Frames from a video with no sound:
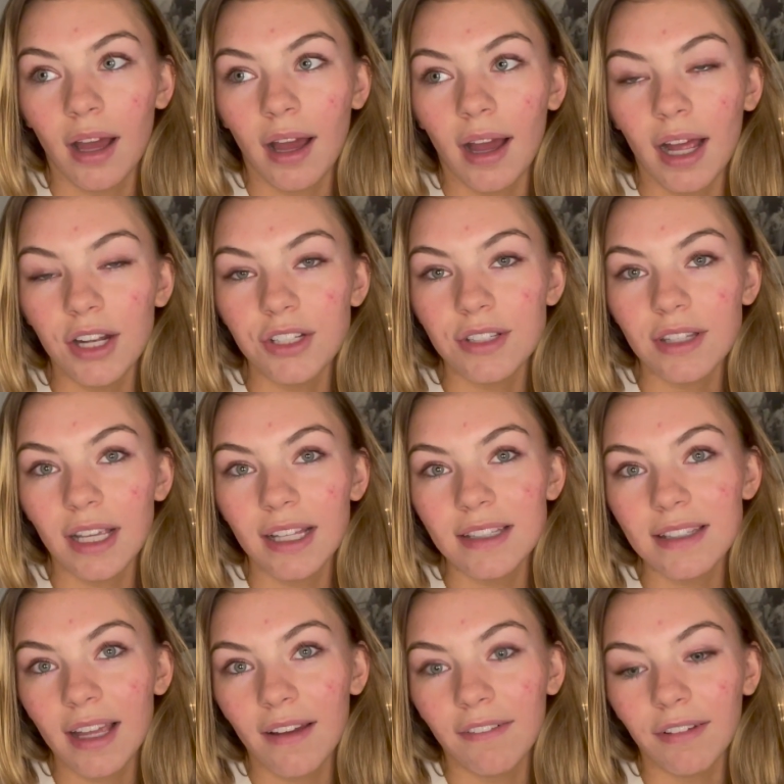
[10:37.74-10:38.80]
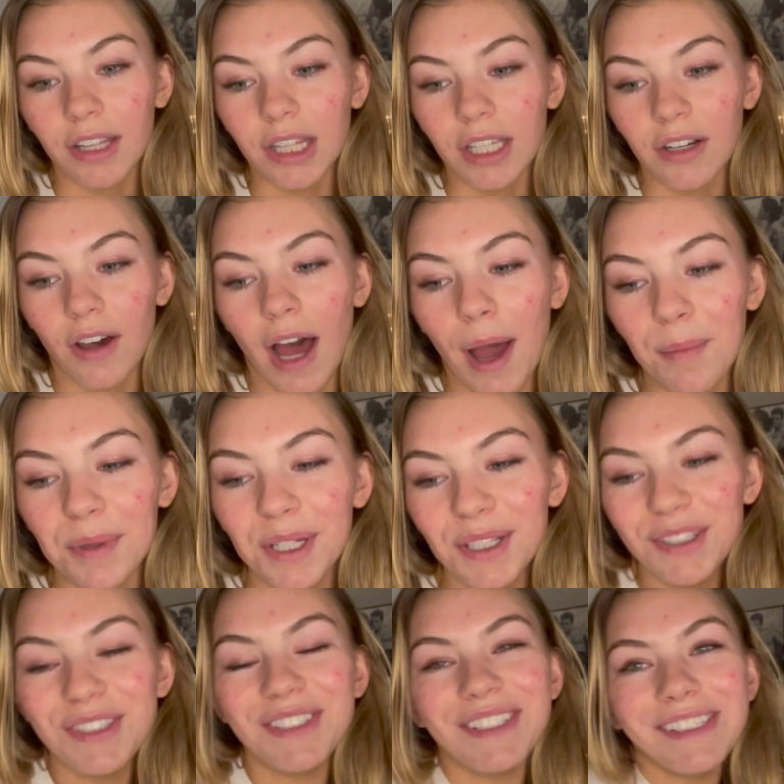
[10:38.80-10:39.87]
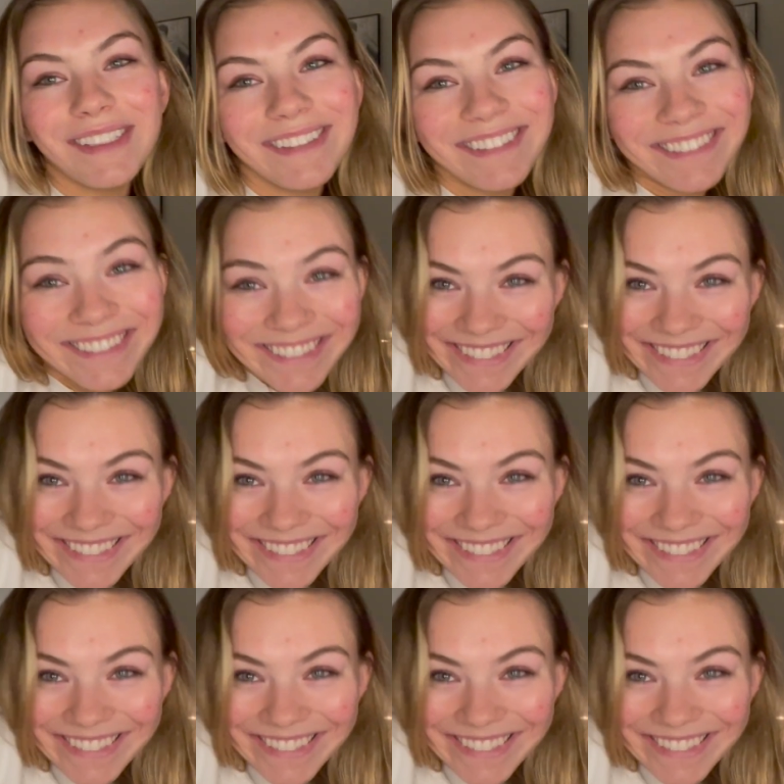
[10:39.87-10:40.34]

I just think it's like a fun little hobby to do.